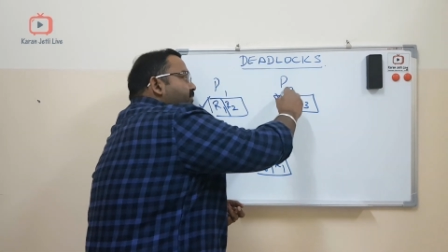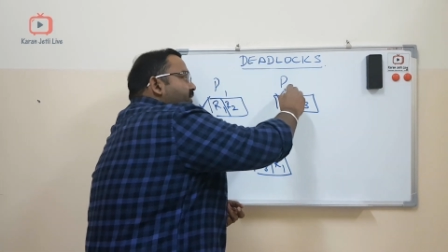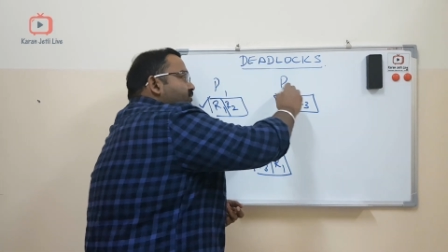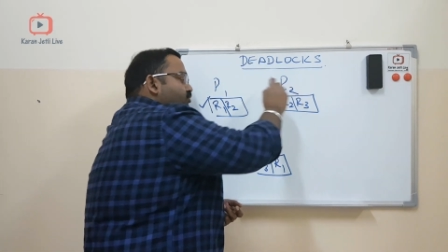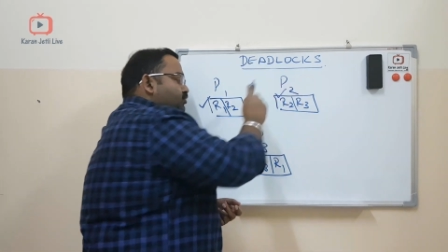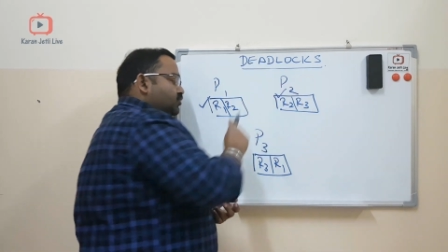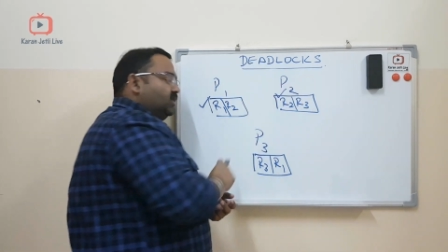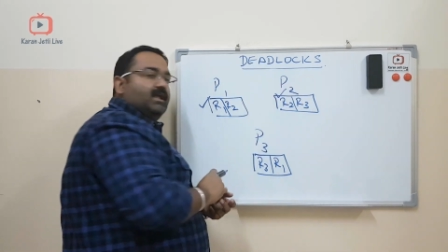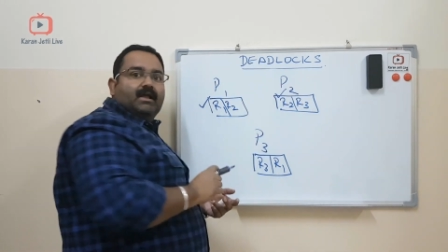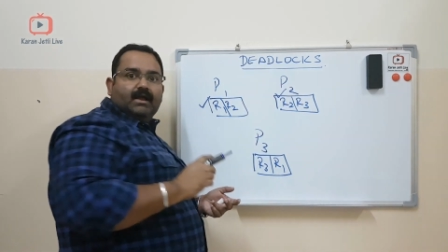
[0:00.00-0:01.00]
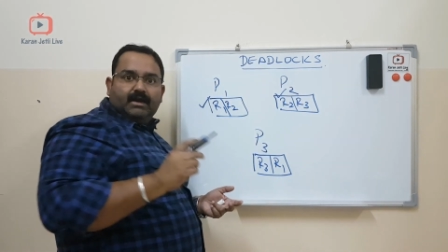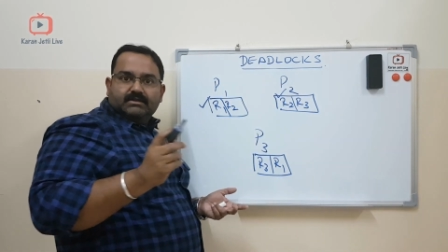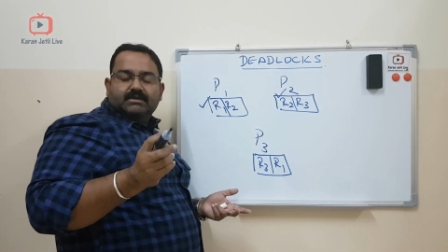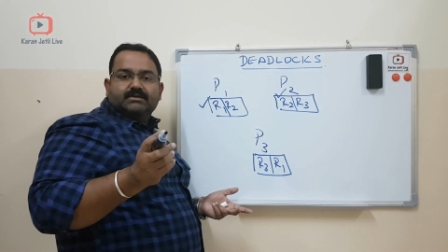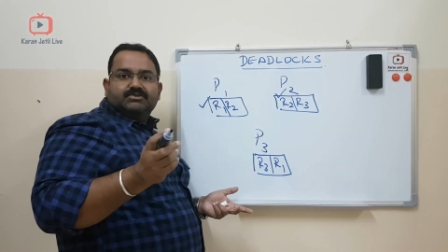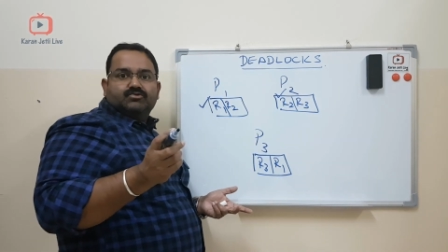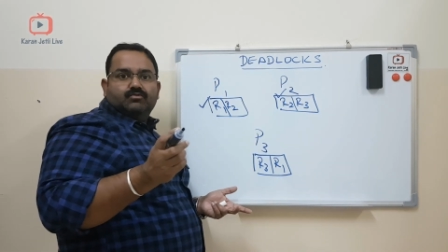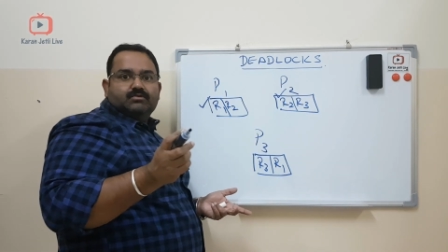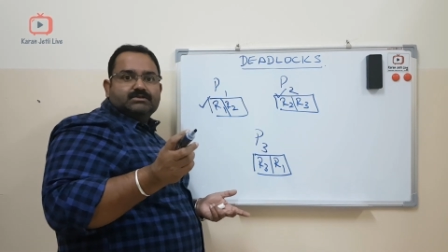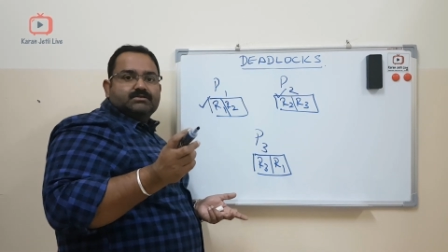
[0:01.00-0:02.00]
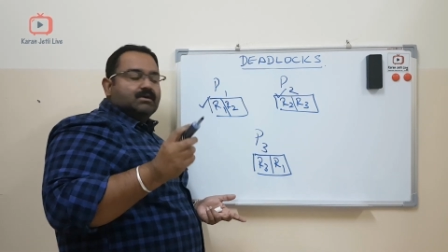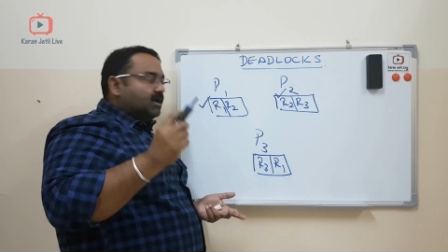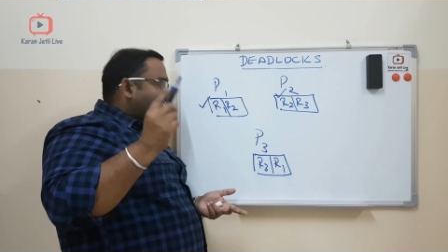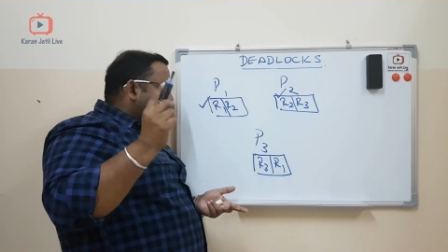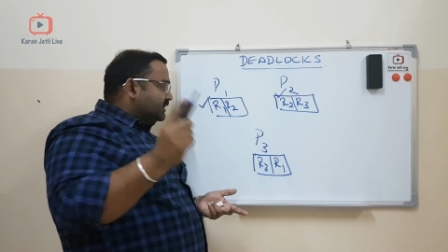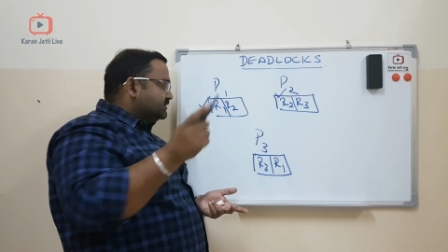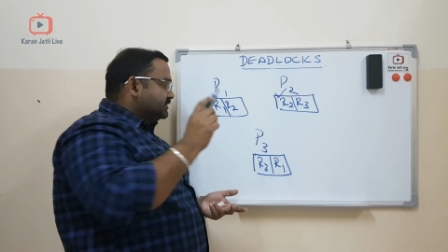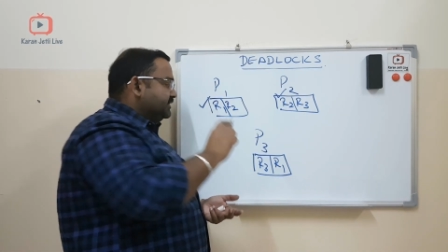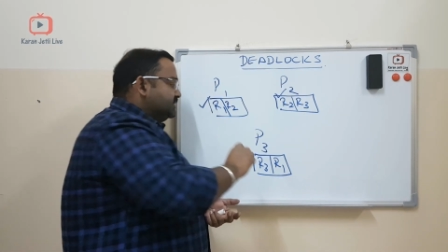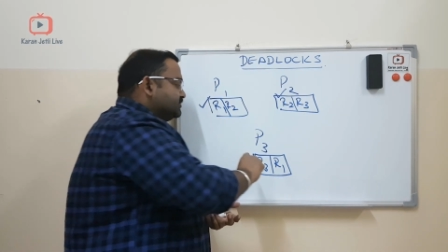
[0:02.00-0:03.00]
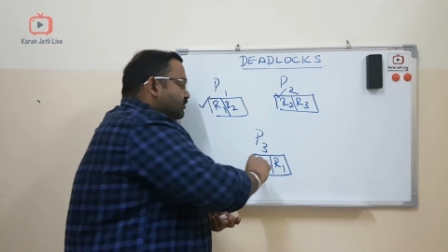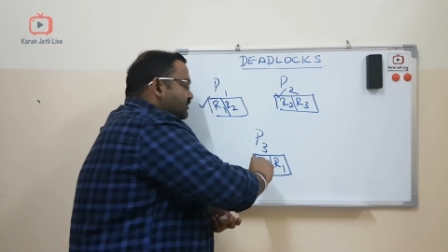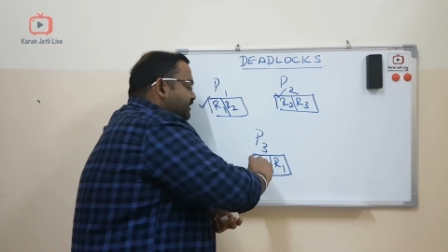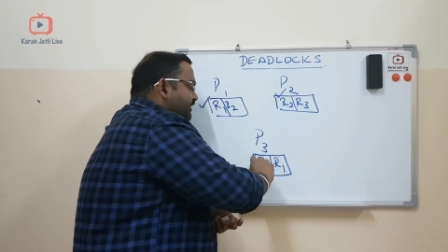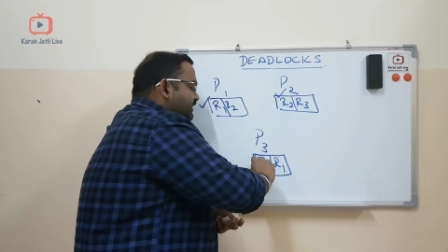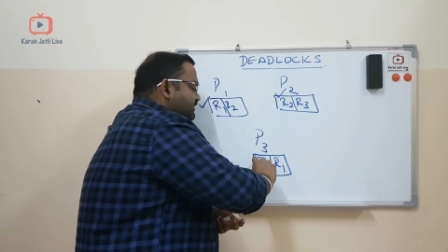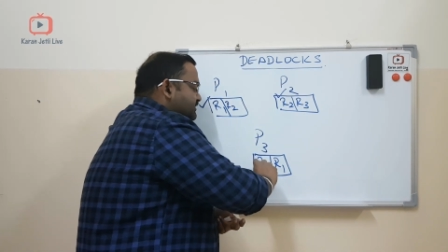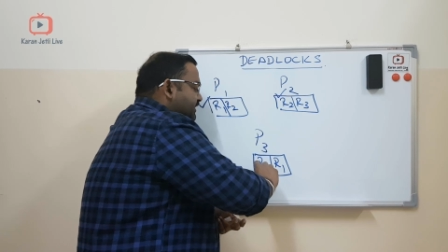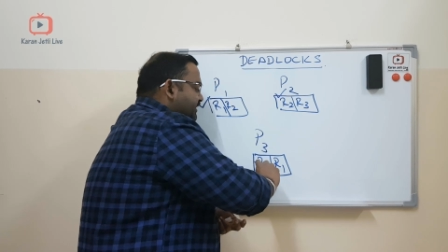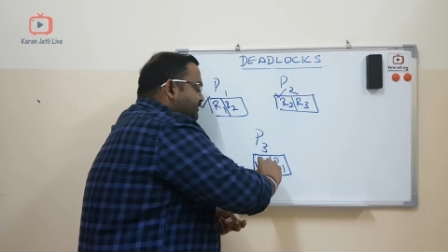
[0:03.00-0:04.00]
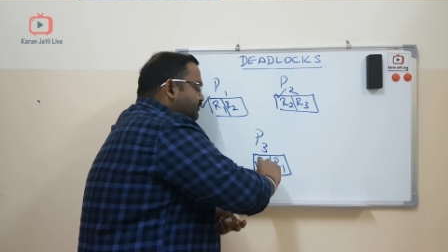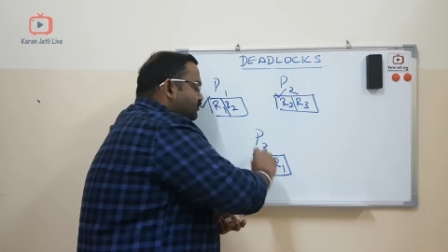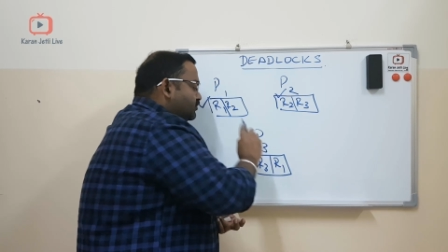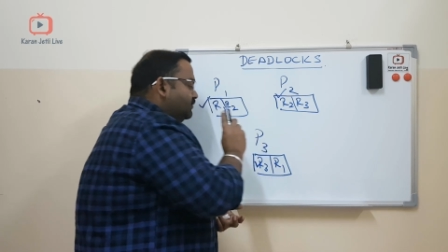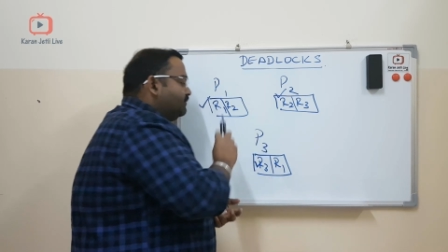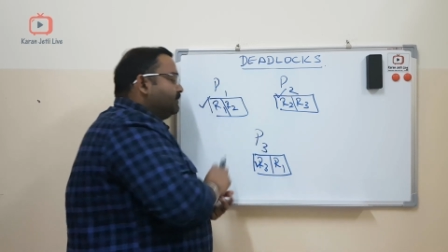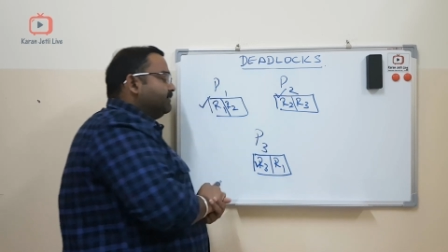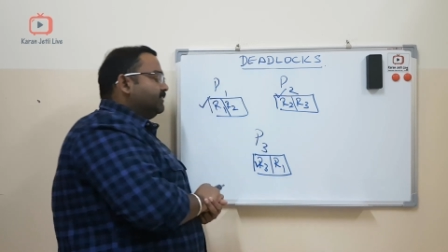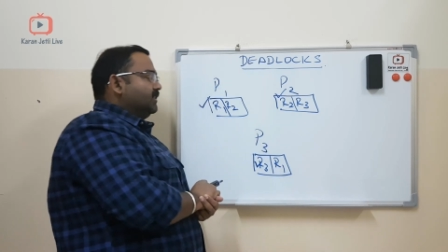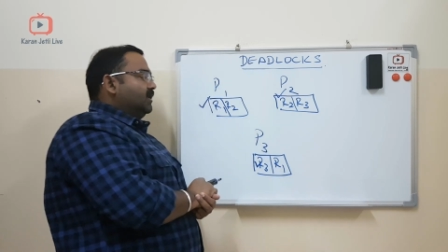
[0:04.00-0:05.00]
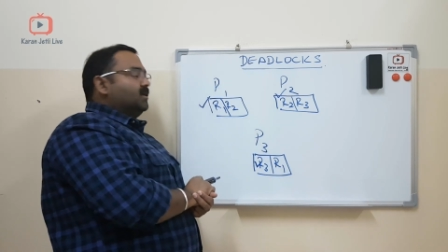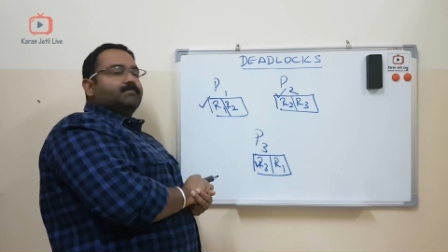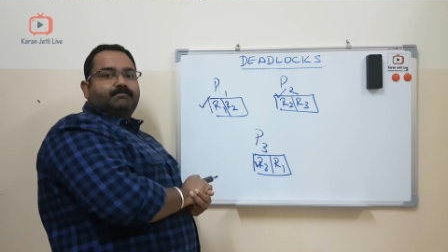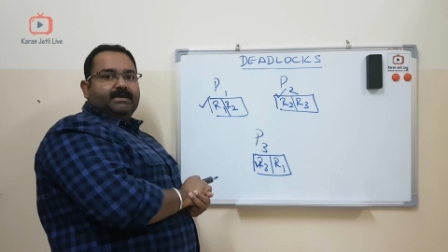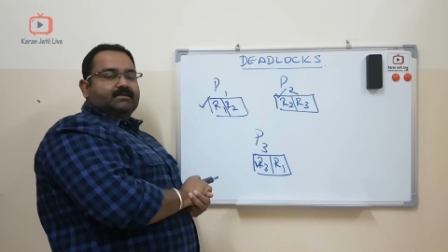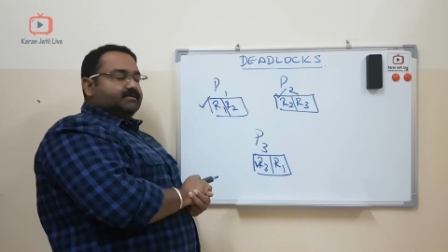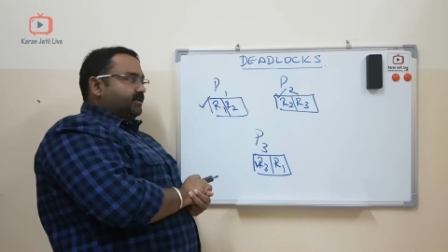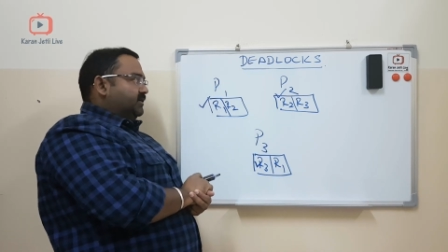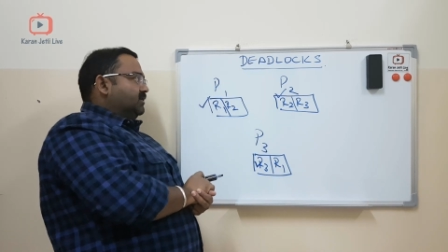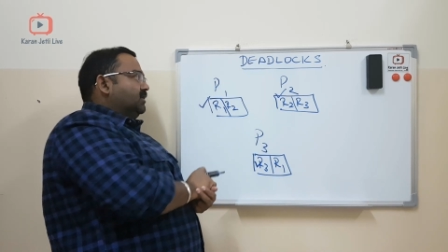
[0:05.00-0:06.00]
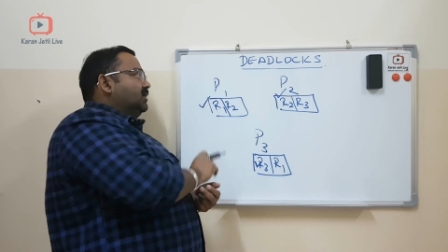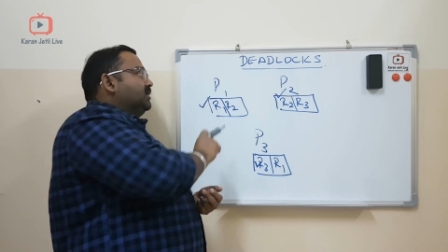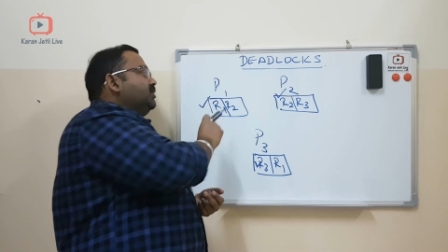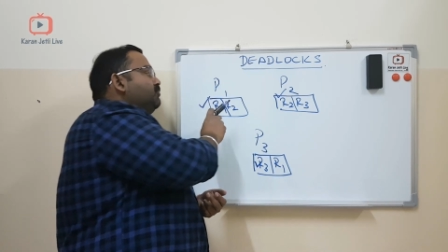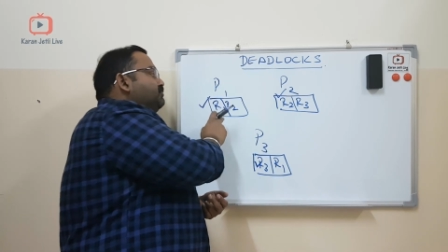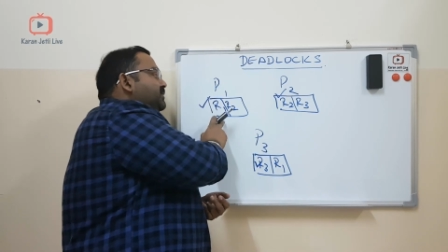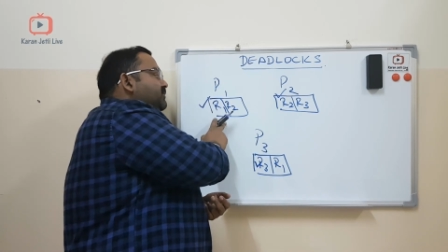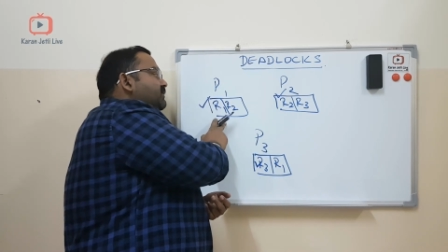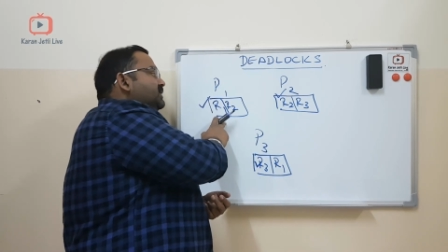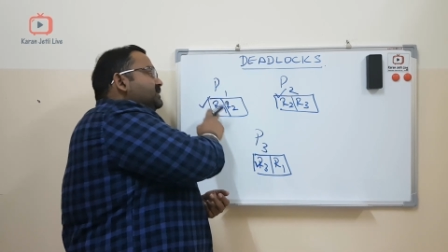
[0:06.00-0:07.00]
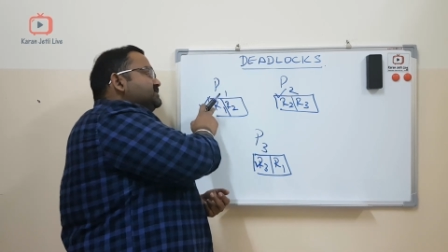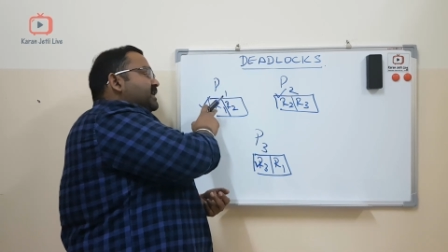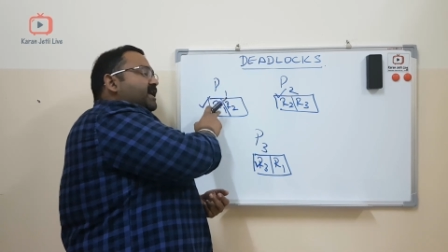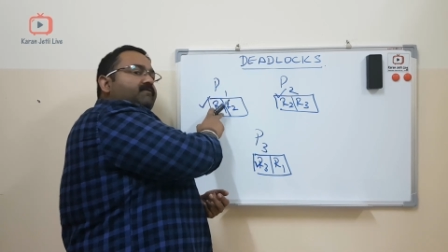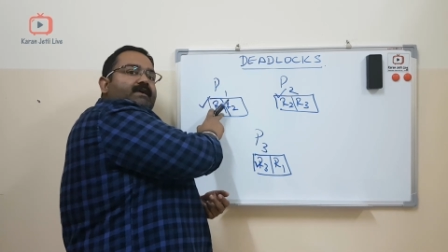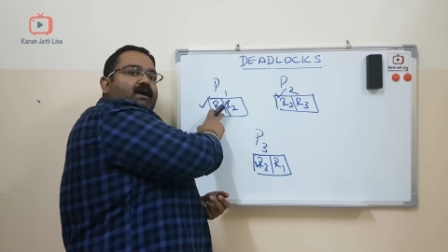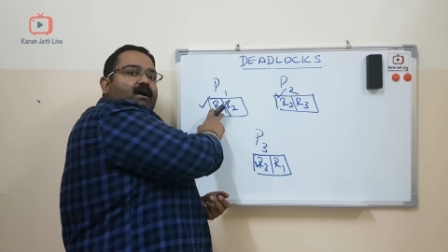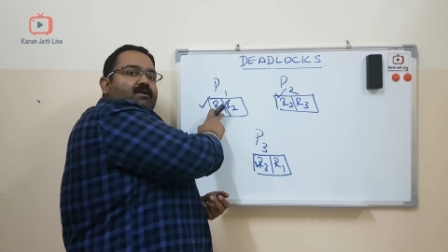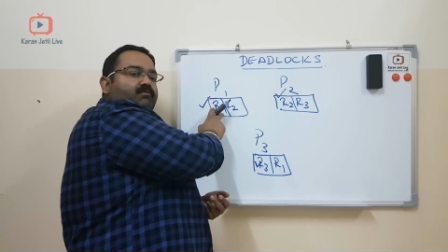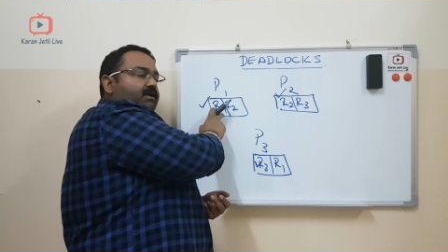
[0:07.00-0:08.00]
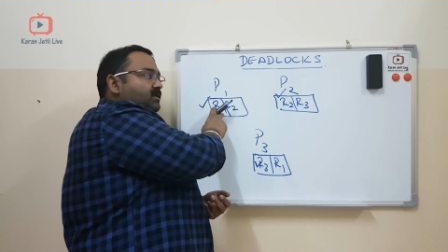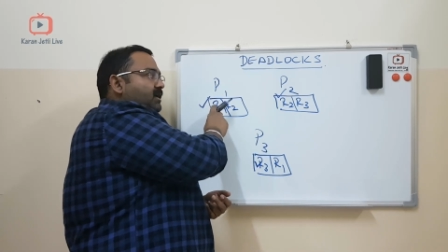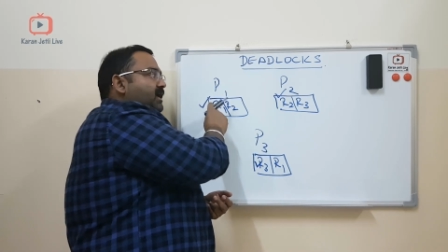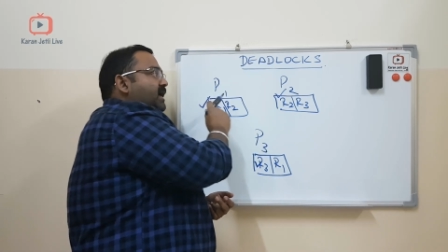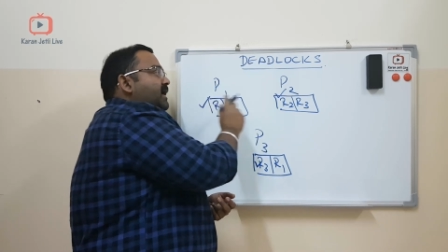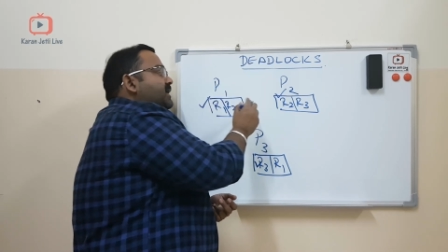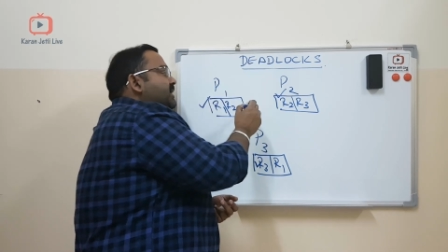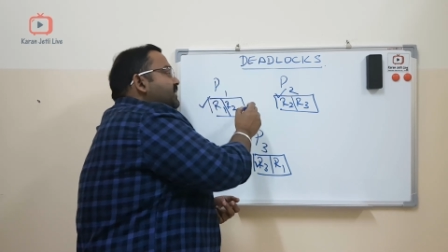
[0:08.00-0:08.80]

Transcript: P2. And the resource R3 is already assigned to P3. Now P1 is having R1 and